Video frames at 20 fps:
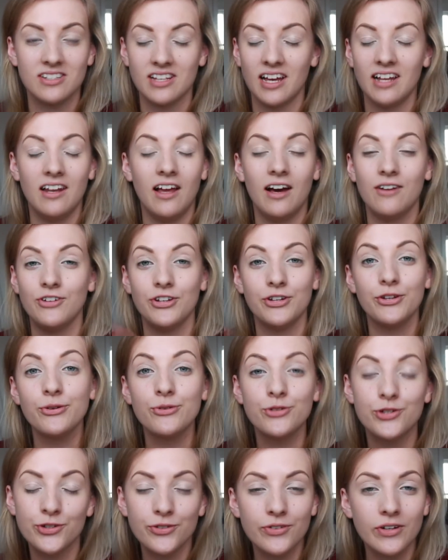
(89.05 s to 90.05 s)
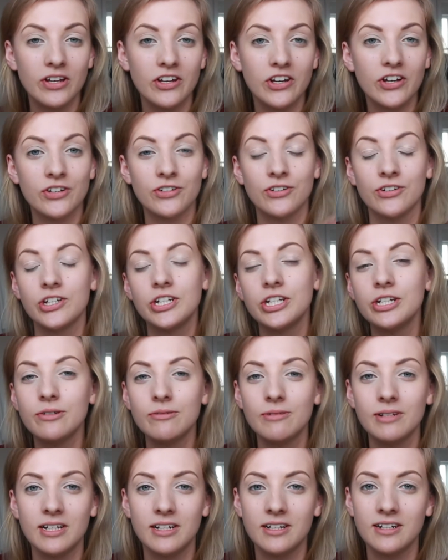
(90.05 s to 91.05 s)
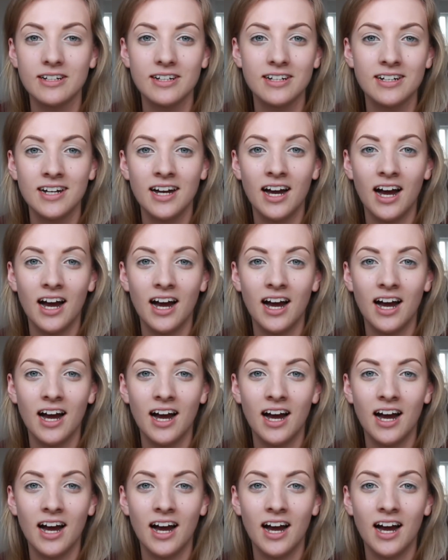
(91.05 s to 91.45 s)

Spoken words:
I love a neutral look or a nude look.